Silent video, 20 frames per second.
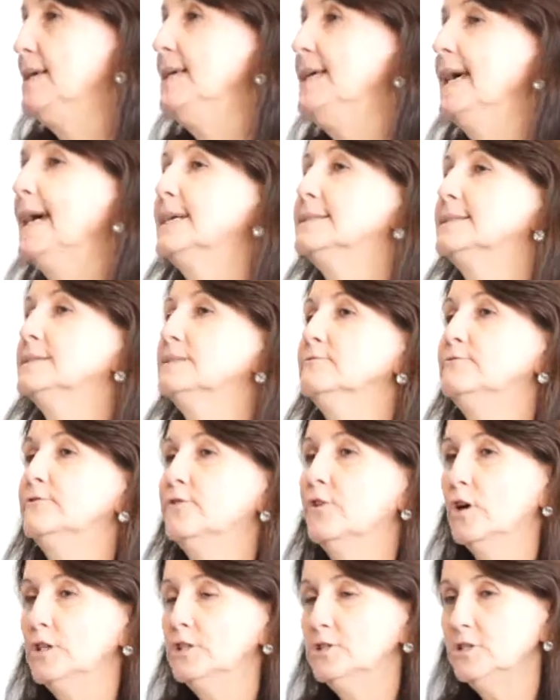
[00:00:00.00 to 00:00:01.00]
Yes,
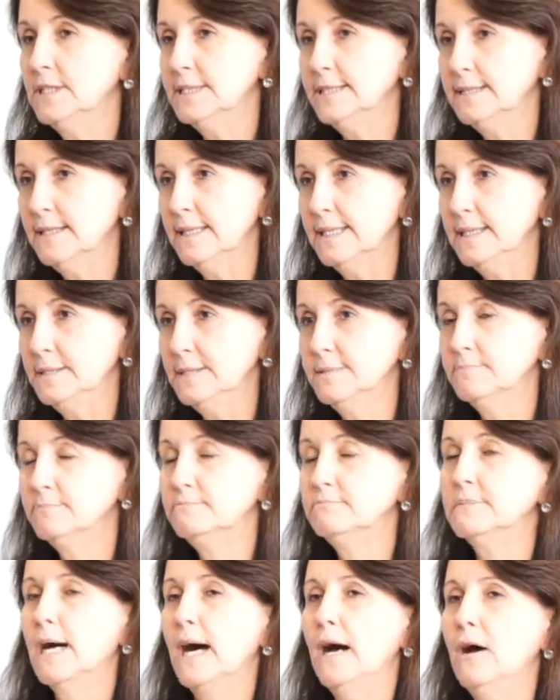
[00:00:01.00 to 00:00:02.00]
unfortunately,
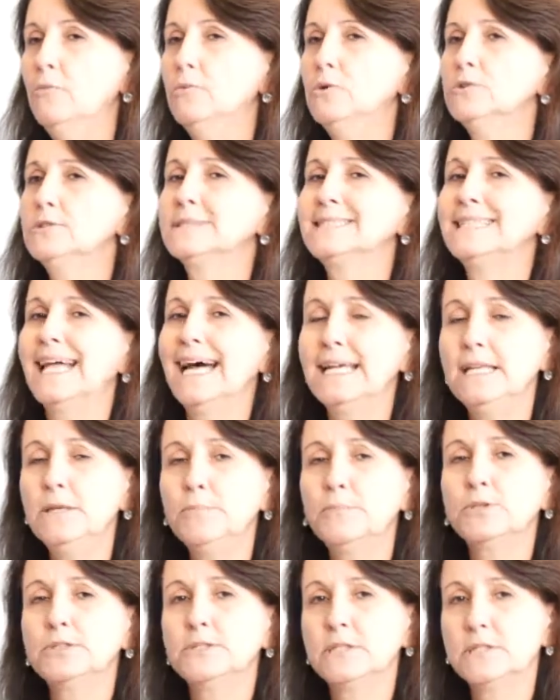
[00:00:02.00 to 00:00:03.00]
almost
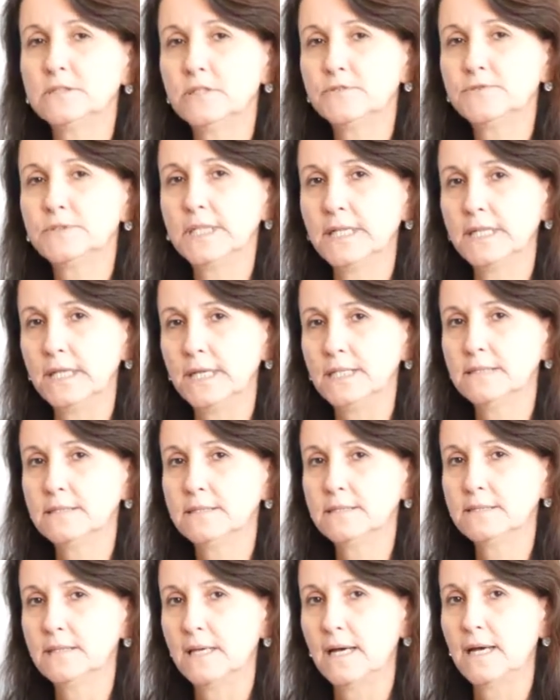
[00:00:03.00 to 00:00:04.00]
90% of the
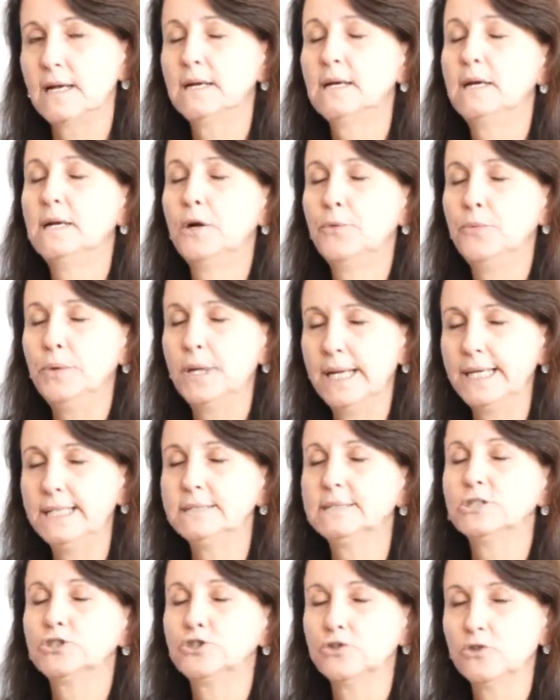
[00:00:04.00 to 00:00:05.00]
cases are
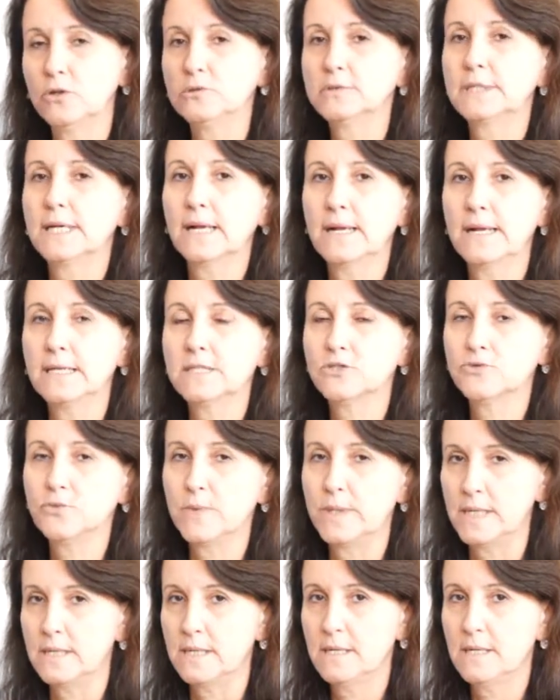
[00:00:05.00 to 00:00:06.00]
related to contact lens
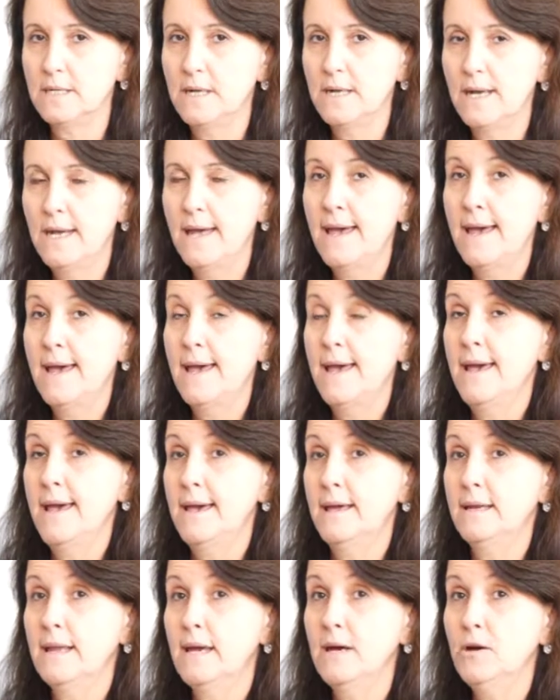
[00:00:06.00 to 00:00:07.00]
wear.
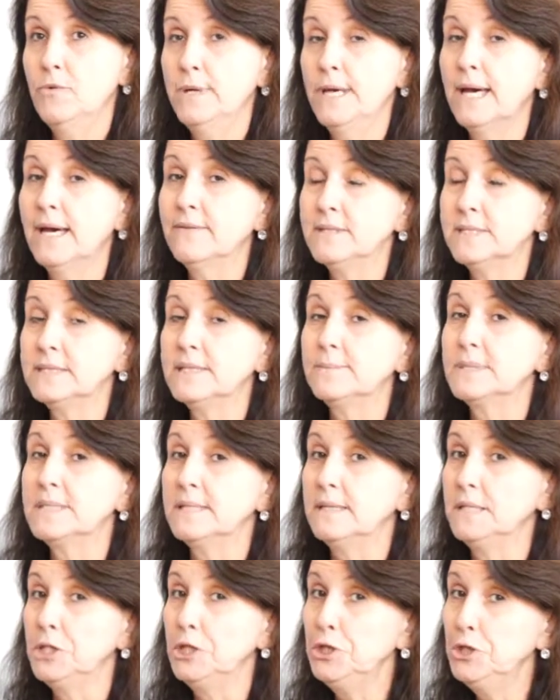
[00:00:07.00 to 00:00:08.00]
And now we have
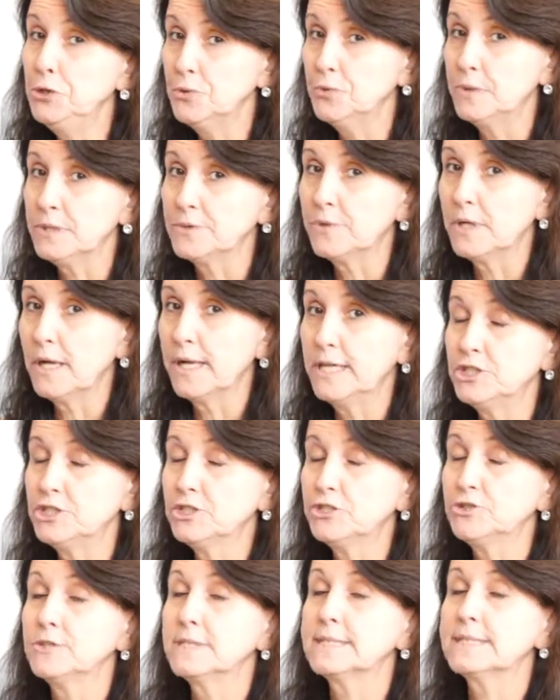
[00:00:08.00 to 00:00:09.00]
something new in
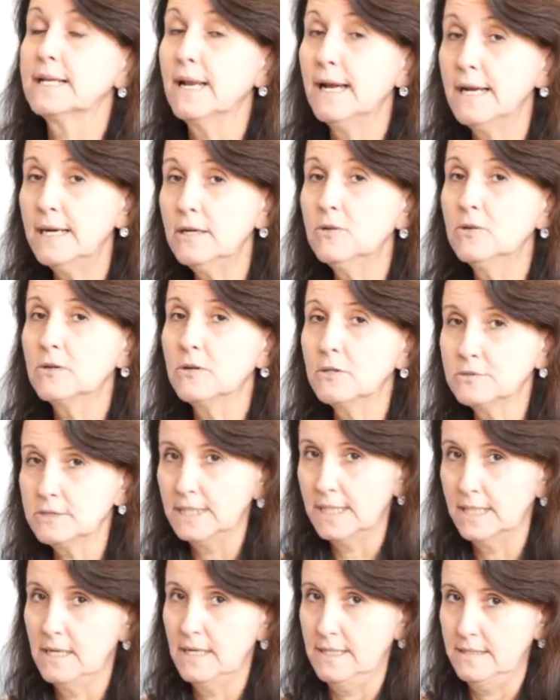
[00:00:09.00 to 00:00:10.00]
relation to scleral
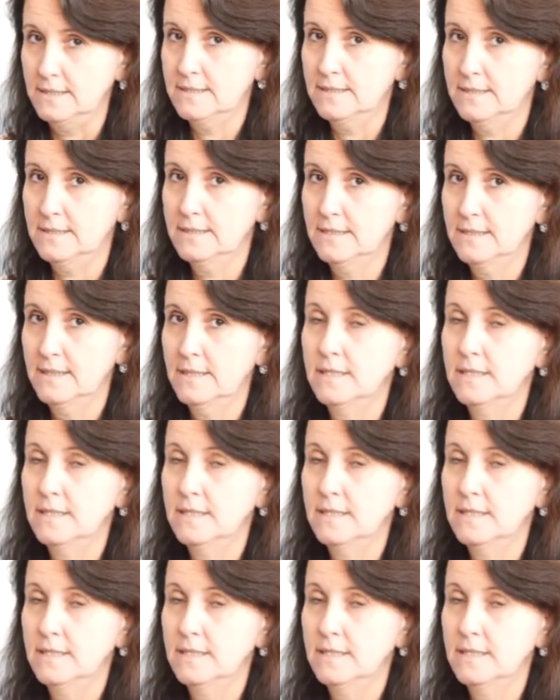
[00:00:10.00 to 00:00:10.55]
contact lens.